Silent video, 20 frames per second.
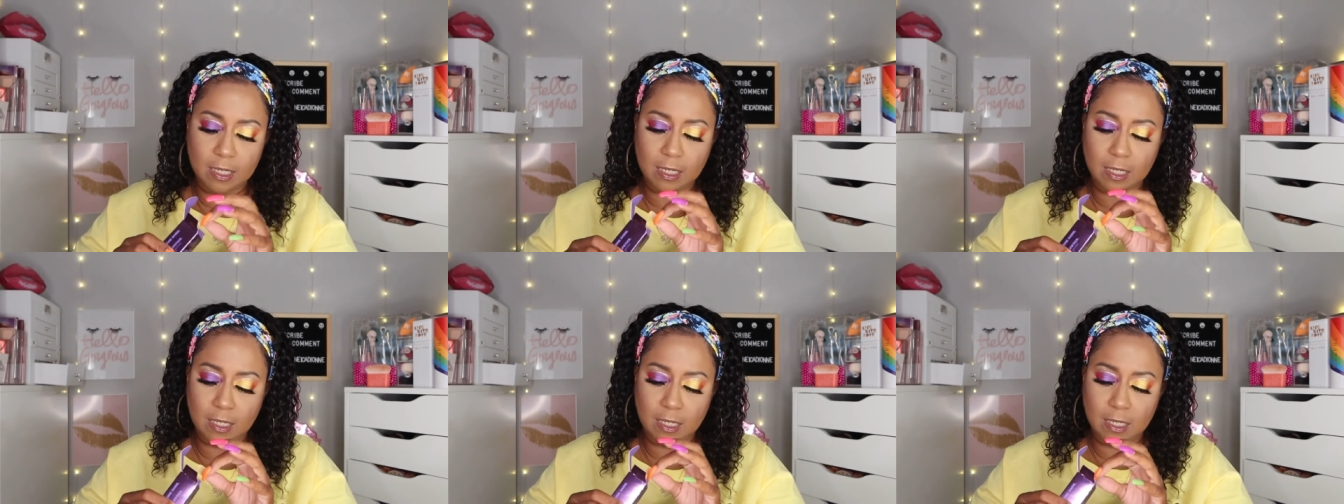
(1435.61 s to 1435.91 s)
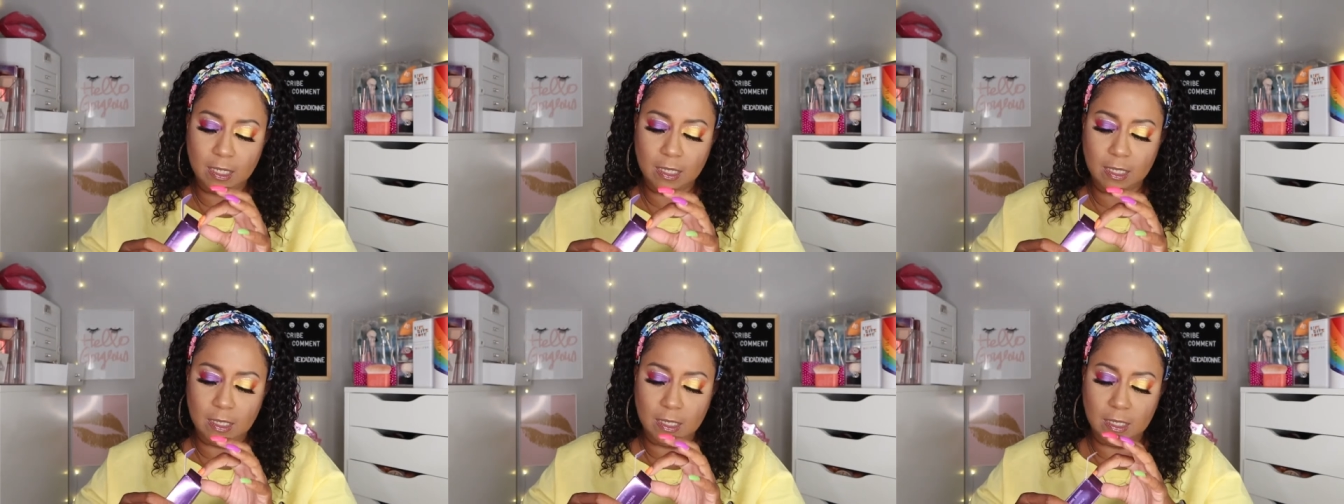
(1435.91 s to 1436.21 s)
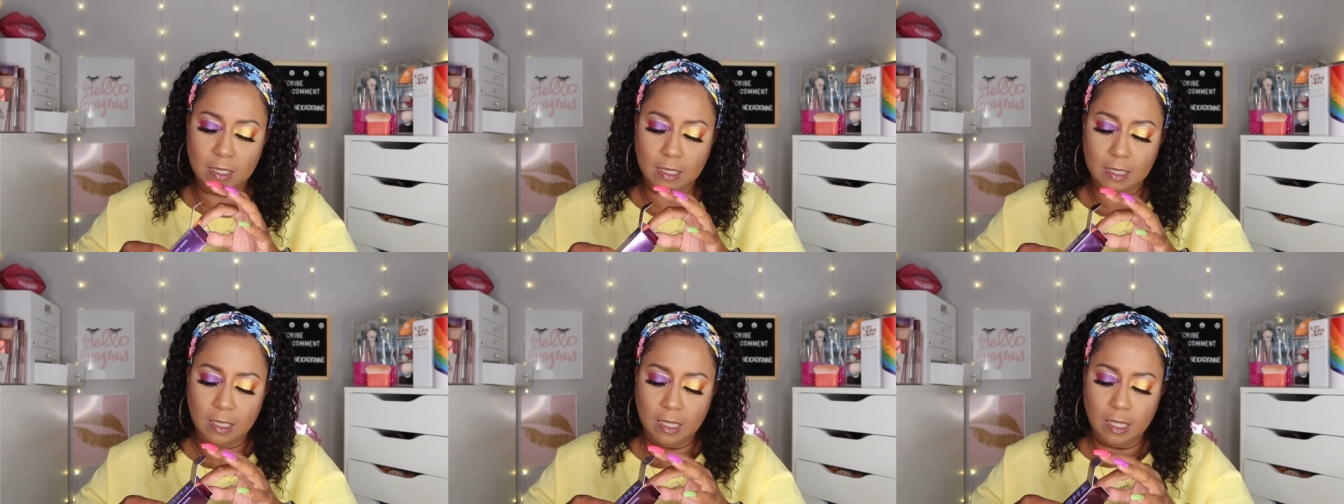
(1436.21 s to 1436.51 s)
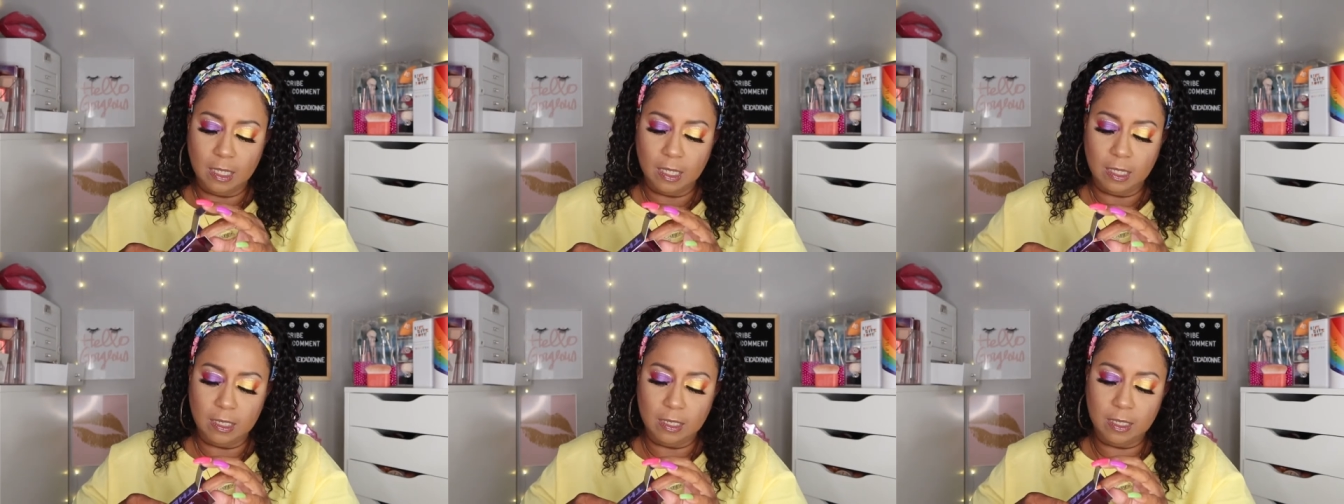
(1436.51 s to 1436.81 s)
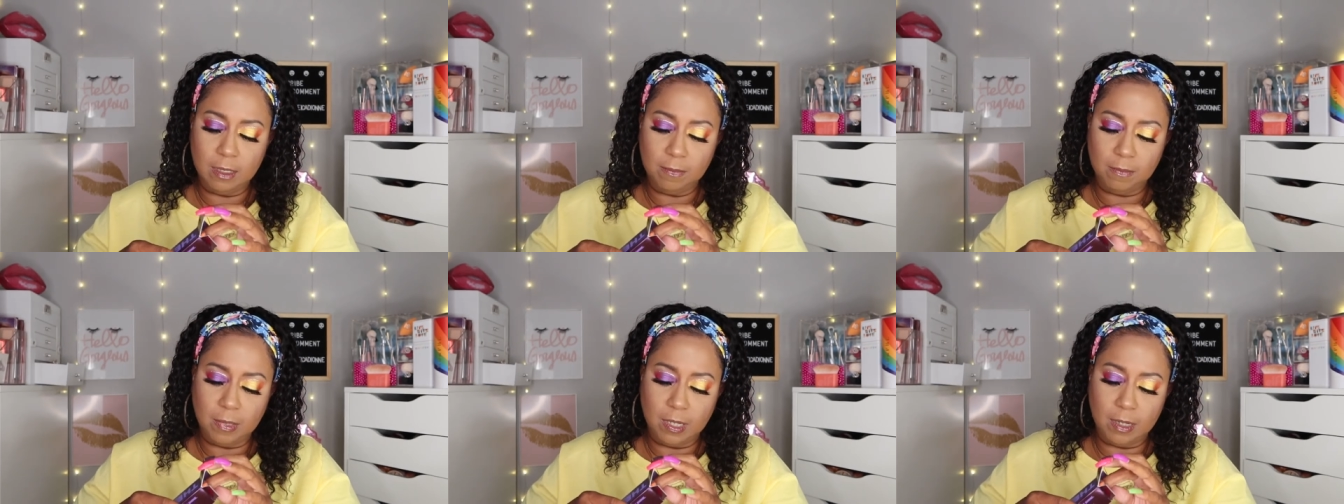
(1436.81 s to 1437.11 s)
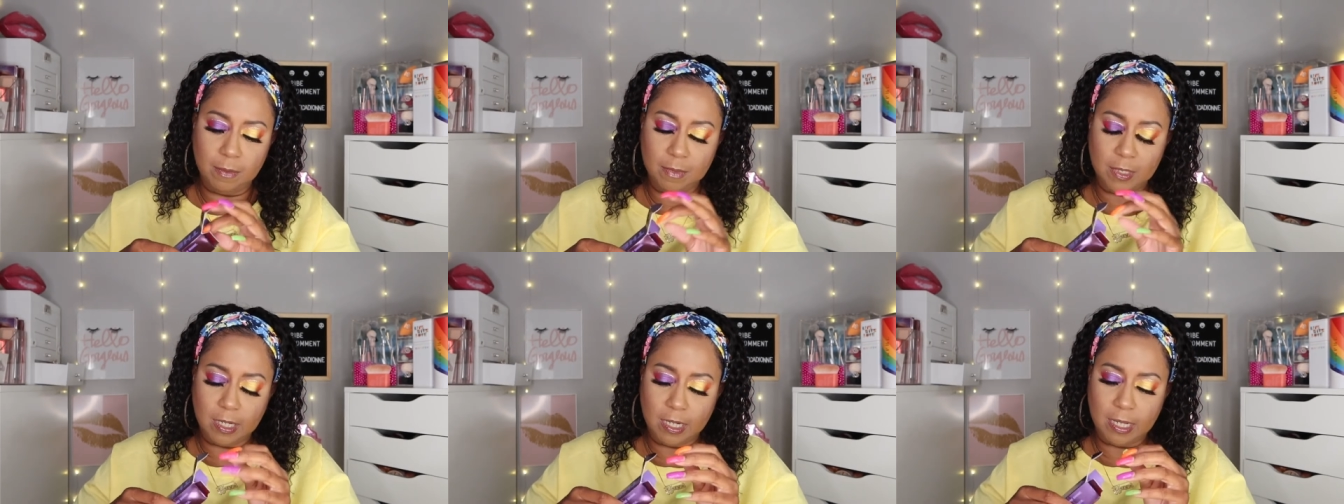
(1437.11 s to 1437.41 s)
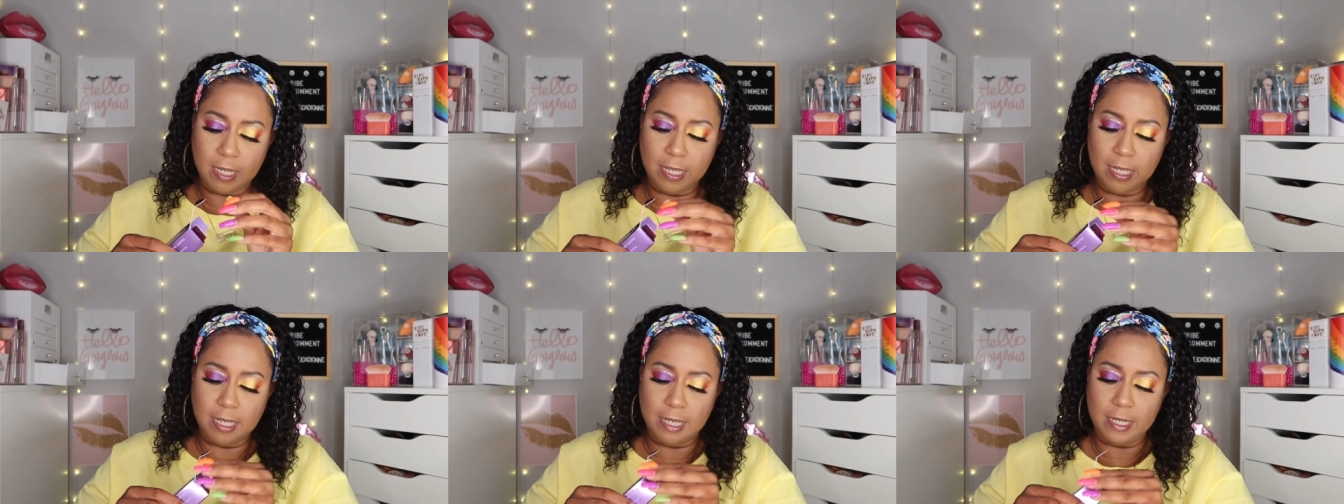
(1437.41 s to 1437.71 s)
uh, lip balm that
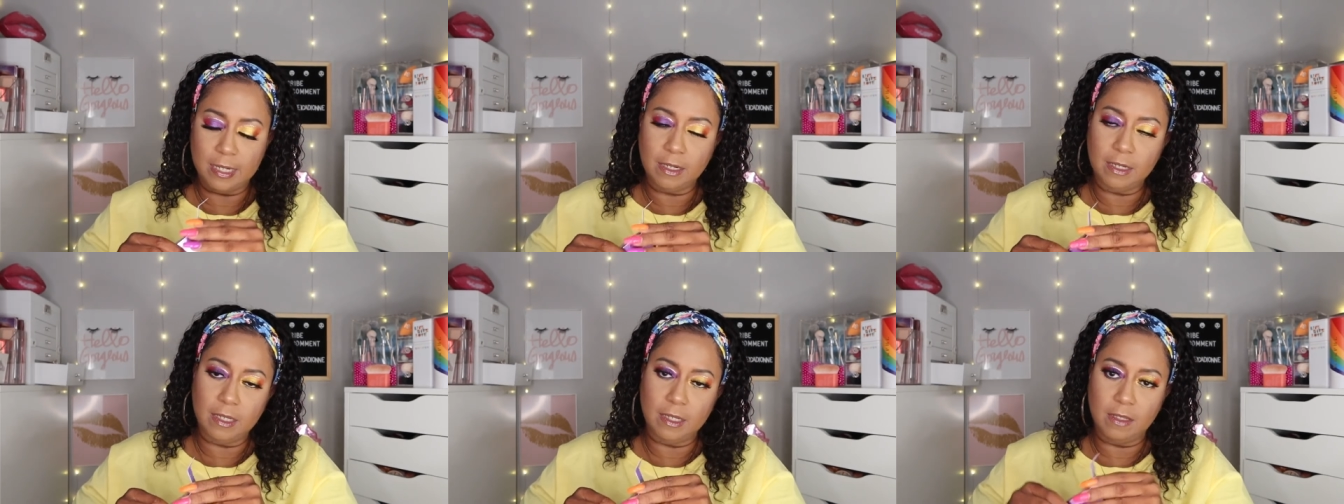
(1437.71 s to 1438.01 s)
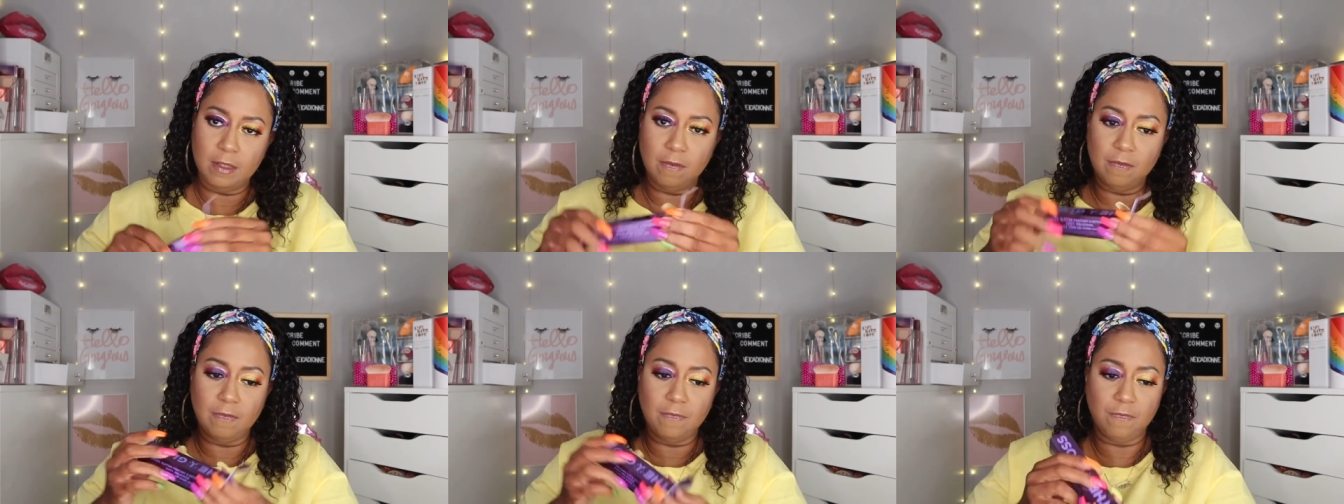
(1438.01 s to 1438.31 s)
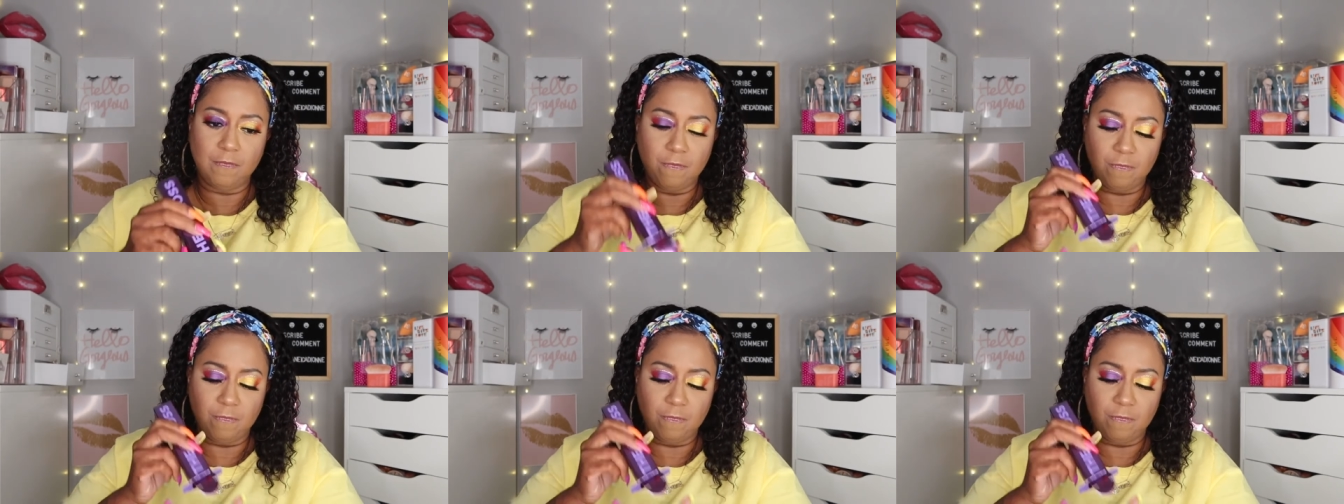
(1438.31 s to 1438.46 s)
I had in the